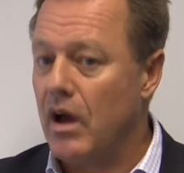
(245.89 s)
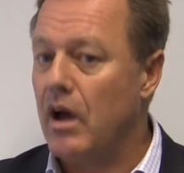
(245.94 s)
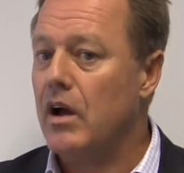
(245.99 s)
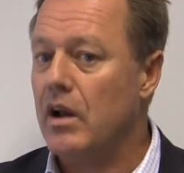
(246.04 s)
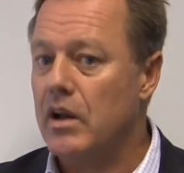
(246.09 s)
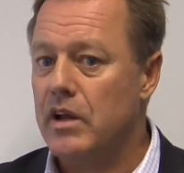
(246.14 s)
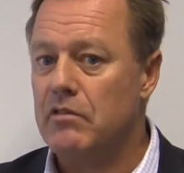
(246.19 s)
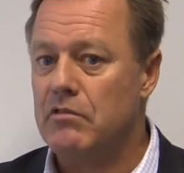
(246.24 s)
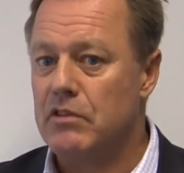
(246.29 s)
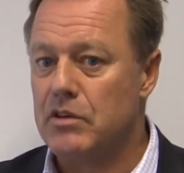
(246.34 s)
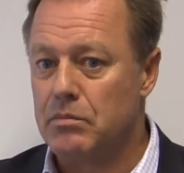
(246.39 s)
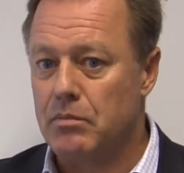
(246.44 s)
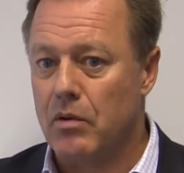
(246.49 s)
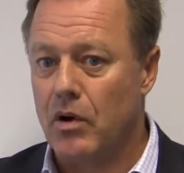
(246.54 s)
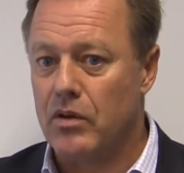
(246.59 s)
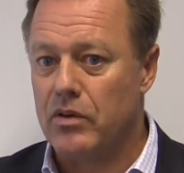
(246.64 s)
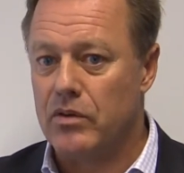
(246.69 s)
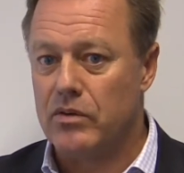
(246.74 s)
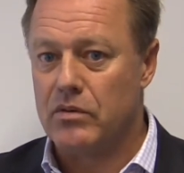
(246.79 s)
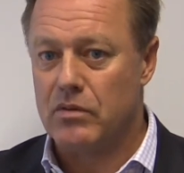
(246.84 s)
early
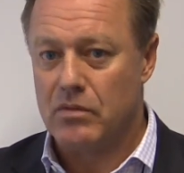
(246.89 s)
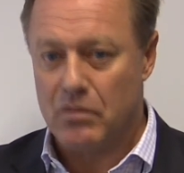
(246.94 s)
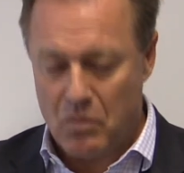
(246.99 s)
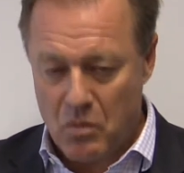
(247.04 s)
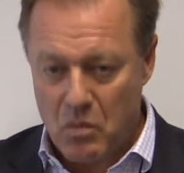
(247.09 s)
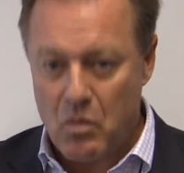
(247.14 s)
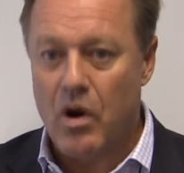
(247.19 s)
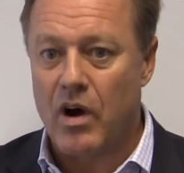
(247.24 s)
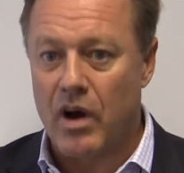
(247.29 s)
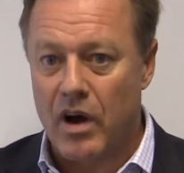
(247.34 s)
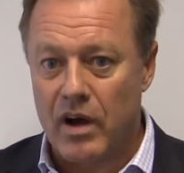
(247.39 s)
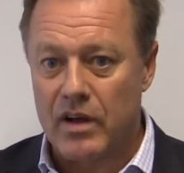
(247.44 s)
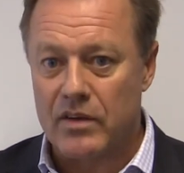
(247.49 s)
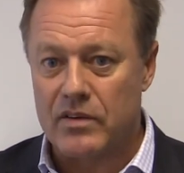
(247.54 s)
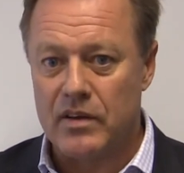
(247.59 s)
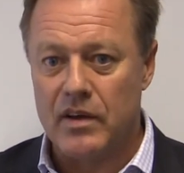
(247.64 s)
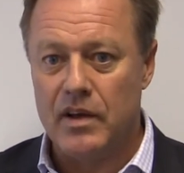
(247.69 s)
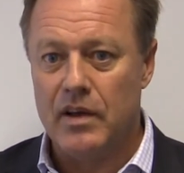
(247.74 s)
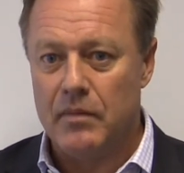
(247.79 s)
response works.